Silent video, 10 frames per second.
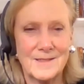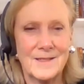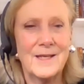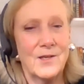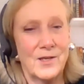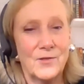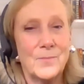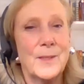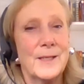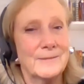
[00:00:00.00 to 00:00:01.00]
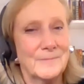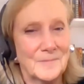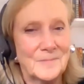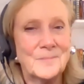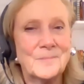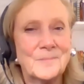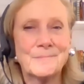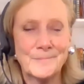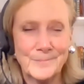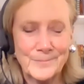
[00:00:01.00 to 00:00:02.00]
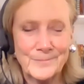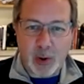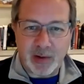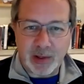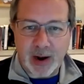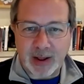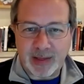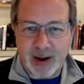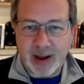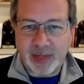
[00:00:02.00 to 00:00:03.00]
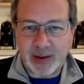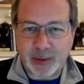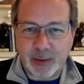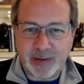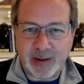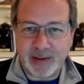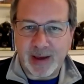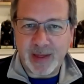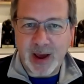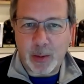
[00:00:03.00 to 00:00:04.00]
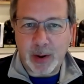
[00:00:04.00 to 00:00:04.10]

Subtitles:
Yeah, I don't know. I'm a Luddite than I think Theresa is on that one.